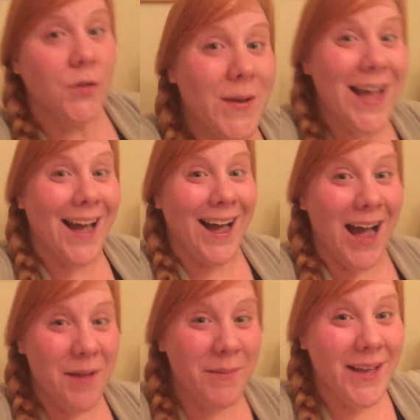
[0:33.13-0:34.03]
So yeah,
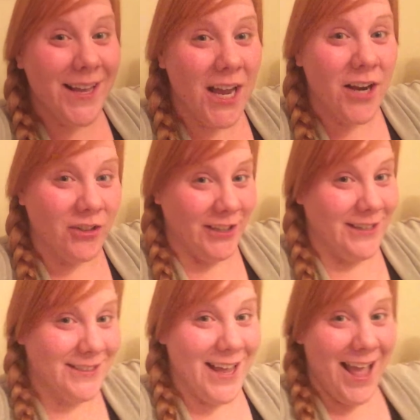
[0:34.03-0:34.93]
I'm in
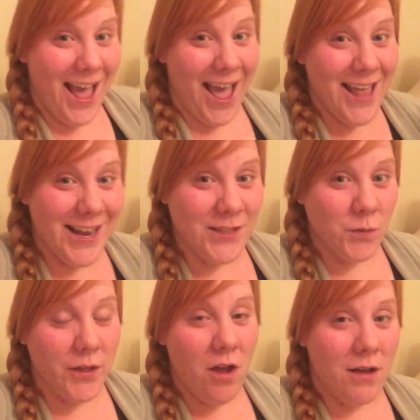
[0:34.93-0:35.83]
Ireland, and it's
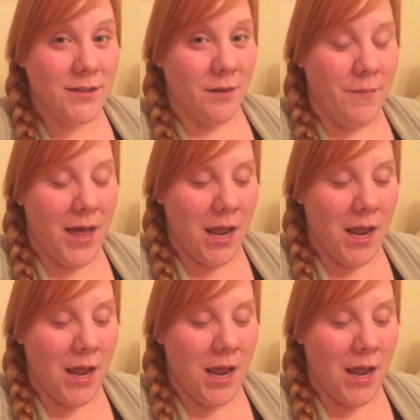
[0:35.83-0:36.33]
really awesome.